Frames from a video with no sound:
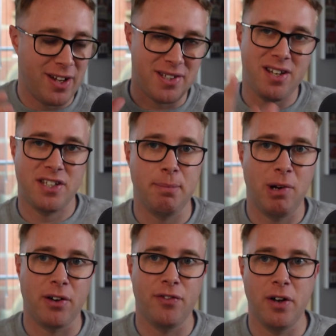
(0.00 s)
fantastic
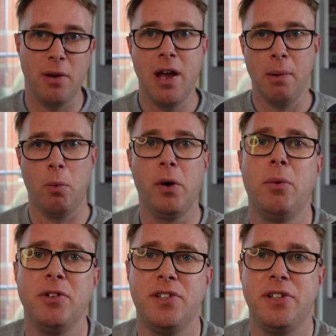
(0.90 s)
microphone, but what I
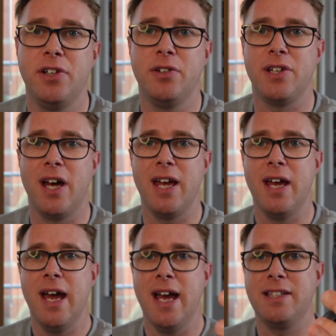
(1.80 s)
wanted to do today
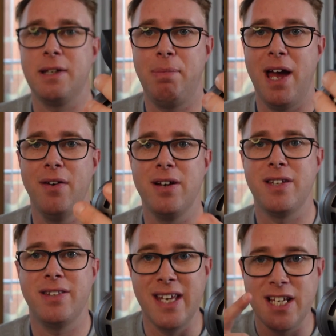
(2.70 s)
is compare it
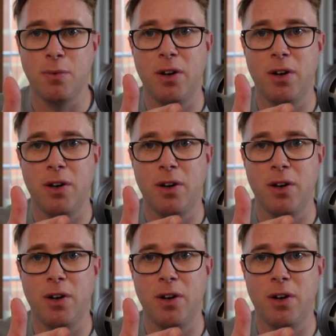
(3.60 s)
to this